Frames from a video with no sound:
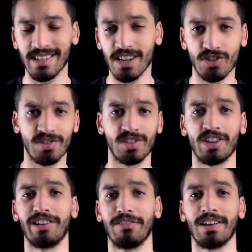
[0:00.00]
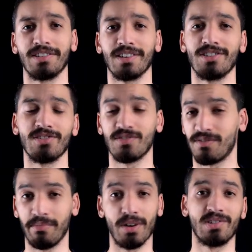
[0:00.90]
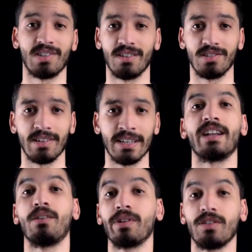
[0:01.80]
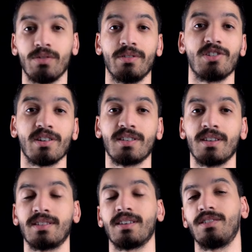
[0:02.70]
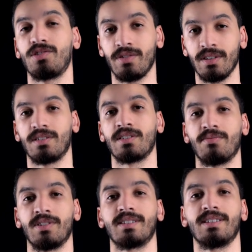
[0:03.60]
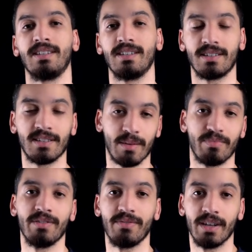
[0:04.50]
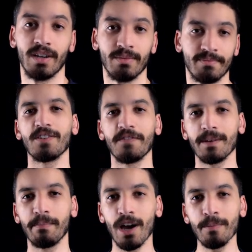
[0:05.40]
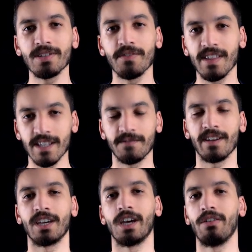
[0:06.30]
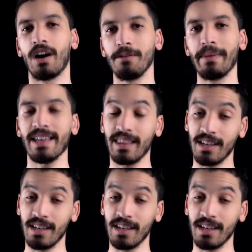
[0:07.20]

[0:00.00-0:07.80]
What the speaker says: dangerous generalizations from both sides on it, and I want to do it justice and treat the subject in its separate video. So for the purpose of this video, I'll make